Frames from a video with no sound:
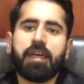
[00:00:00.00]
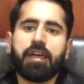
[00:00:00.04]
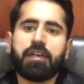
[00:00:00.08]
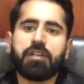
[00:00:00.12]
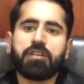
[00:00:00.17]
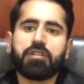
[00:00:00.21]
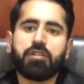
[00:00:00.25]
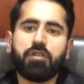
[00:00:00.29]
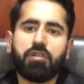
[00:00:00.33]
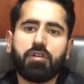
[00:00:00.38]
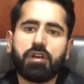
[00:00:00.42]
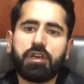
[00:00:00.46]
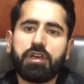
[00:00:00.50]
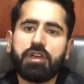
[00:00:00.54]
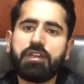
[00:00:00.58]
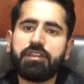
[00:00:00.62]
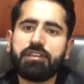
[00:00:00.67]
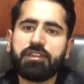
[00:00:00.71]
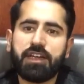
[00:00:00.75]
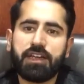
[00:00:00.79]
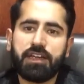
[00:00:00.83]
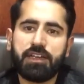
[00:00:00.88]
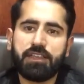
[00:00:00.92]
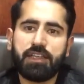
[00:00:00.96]
So he
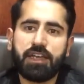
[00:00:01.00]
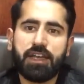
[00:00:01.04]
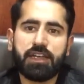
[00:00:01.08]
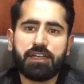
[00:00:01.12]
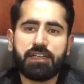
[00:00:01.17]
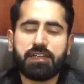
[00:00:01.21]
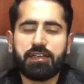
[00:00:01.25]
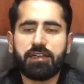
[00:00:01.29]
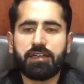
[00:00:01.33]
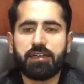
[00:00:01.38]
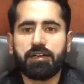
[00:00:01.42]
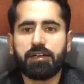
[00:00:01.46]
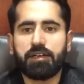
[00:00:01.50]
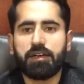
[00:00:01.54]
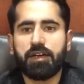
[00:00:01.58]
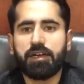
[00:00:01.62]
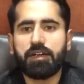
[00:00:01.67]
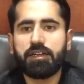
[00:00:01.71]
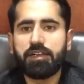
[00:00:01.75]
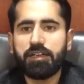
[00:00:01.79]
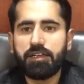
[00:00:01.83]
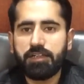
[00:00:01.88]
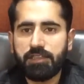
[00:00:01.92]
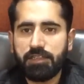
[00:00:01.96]
said that
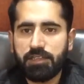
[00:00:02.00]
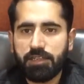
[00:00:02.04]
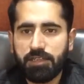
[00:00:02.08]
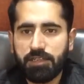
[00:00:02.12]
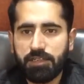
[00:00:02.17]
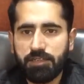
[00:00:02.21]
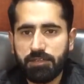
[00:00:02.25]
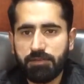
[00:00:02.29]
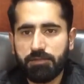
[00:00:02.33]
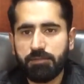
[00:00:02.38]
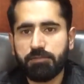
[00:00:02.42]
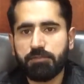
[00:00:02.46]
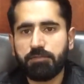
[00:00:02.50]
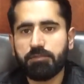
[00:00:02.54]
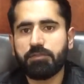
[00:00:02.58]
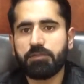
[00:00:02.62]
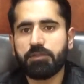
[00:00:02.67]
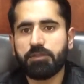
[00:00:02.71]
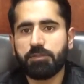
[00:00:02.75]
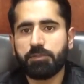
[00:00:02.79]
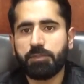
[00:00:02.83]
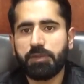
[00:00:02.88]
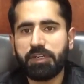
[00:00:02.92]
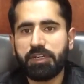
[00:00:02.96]
under the
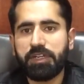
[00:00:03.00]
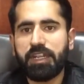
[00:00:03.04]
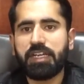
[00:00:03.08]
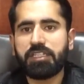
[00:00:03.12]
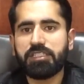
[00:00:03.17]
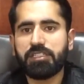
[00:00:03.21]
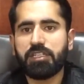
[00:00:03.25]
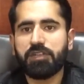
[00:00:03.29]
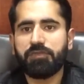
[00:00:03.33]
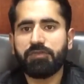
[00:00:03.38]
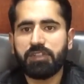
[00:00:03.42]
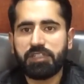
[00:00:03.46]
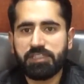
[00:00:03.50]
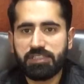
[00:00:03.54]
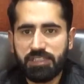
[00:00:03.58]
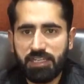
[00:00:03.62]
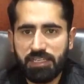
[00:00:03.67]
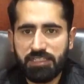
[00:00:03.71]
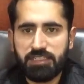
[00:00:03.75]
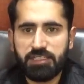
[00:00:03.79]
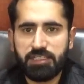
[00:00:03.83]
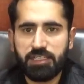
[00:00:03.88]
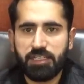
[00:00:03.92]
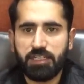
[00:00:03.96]
pretext of
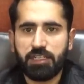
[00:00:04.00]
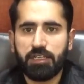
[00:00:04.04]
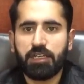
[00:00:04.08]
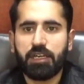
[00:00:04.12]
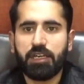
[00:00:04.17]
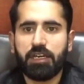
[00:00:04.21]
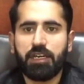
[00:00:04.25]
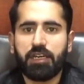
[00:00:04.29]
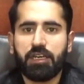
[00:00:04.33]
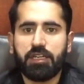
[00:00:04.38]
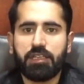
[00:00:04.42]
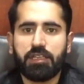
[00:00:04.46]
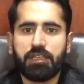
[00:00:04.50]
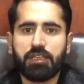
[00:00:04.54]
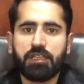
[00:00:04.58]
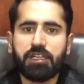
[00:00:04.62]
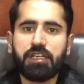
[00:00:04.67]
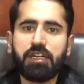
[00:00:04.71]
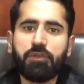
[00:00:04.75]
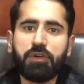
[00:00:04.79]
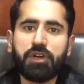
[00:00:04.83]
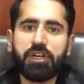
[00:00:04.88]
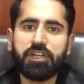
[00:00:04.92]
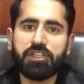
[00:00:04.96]
necessity, the
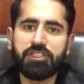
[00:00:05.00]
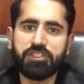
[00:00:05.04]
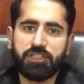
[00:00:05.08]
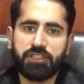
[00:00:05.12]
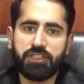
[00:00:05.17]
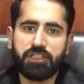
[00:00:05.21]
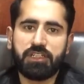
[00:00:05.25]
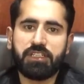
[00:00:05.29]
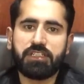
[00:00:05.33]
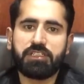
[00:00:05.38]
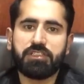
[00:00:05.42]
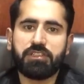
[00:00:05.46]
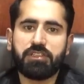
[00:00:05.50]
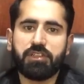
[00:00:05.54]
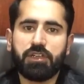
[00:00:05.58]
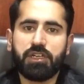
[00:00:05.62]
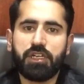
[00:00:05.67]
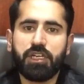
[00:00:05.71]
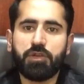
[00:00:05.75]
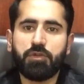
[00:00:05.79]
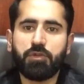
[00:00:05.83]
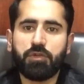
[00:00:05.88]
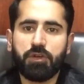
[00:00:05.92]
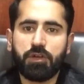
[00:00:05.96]
Governor General
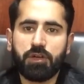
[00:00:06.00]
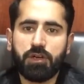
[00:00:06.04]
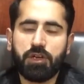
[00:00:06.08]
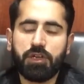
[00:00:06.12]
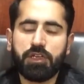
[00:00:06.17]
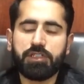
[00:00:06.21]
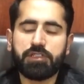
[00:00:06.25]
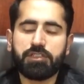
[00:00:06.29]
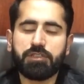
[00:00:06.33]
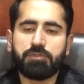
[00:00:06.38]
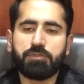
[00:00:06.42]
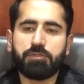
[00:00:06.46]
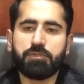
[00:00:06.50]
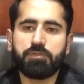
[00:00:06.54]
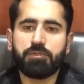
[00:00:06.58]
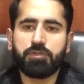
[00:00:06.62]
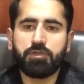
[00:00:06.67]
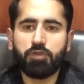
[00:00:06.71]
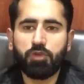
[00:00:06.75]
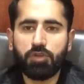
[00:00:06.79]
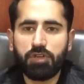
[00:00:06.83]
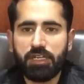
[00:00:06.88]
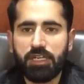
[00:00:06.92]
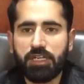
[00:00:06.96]
is
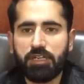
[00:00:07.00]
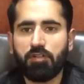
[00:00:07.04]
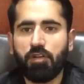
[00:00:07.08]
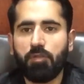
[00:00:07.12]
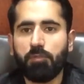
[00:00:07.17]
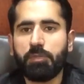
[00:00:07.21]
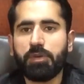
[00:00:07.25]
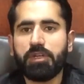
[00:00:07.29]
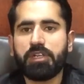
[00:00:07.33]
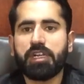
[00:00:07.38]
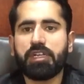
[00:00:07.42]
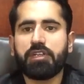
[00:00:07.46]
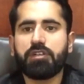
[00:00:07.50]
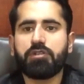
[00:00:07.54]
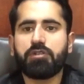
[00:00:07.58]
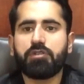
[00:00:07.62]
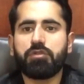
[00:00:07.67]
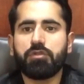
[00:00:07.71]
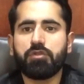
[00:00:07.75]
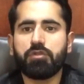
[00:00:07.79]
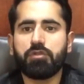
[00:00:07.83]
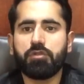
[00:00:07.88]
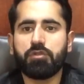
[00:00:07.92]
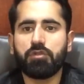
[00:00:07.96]
totally competent
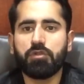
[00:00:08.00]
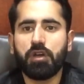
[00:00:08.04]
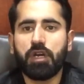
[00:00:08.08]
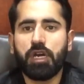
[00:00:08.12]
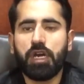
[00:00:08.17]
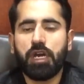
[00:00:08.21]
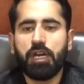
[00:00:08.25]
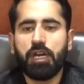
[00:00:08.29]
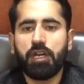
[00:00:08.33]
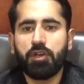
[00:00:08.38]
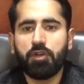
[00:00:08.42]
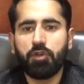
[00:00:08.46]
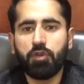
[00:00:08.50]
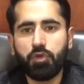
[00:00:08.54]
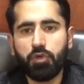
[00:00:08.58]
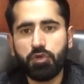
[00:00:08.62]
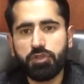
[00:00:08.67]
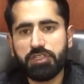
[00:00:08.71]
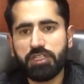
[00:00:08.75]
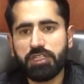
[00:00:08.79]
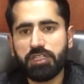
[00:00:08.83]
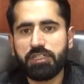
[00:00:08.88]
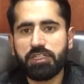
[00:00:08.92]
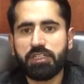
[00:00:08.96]
to do
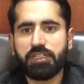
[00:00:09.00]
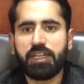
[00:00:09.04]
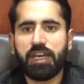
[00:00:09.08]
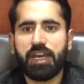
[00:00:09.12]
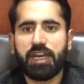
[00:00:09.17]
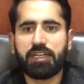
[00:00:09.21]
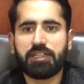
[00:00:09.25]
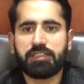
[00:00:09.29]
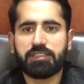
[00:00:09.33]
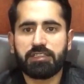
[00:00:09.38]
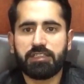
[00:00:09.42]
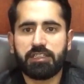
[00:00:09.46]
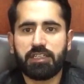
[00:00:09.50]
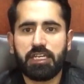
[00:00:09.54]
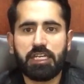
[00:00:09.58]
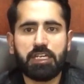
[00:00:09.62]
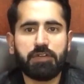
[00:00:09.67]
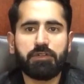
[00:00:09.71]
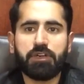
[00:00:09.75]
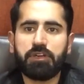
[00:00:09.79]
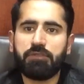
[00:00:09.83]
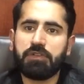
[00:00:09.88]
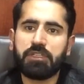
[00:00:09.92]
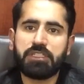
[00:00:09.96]
certain acts,
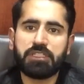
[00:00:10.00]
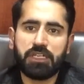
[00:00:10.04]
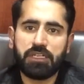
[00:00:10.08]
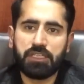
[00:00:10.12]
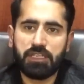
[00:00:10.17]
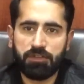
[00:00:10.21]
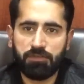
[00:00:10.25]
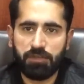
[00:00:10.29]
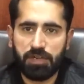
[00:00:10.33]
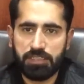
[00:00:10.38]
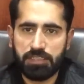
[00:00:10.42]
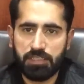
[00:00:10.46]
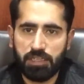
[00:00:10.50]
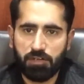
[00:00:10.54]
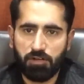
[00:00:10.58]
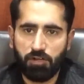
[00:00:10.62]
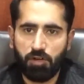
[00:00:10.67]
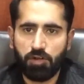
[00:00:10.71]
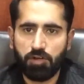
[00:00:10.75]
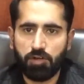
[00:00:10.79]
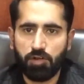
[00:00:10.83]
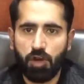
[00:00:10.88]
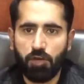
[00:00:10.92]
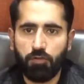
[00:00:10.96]
even which otherwise are
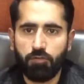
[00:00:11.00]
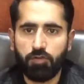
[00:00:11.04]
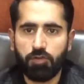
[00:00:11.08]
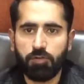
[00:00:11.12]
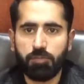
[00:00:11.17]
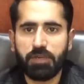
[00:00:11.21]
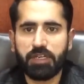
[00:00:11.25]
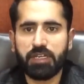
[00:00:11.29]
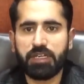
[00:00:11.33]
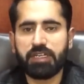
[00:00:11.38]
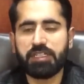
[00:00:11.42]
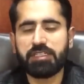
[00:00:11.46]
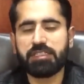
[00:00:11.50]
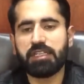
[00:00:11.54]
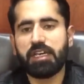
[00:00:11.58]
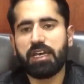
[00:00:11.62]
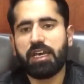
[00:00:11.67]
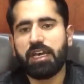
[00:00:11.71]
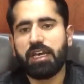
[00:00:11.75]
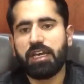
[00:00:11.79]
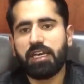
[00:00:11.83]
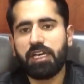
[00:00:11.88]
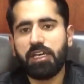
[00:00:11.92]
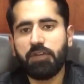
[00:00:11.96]
not lawful, because
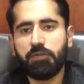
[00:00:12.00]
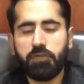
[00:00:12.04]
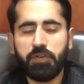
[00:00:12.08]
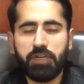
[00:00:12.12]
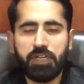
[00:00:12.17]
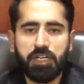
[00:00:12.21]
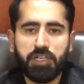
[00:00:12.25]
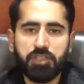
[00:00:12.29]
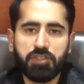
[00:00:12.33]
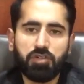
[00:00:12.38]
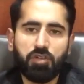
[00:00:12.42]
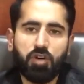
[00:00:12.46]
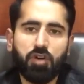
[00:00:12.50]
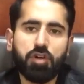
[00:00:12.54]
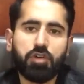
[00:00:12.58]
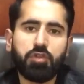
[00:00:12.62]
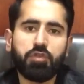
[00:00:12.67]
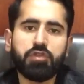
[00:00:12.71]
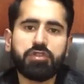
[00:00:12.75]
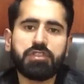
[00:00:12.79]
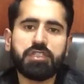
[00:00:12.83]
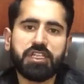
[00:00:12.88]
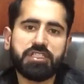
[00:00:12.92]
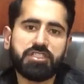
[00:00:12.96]
if he does not
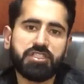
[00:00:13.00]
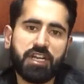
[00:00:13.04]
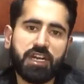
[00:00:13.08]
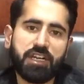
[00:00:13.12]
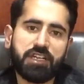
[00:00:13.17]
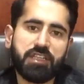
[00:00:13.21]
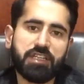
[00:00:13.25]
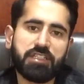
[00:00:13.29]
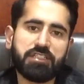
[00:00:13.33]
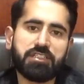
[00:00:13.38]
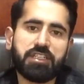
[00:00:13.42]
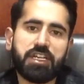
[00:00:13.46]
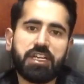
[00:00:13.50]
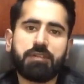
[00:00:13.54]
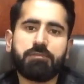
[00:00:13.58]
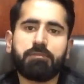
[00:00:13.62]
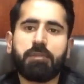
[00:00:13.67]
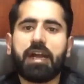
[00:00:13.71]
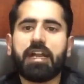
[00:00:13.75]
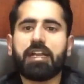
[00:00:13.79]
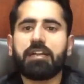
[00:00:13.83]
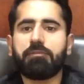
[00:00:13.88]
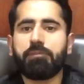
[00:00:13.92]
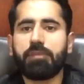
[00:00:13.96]
do such act, the state might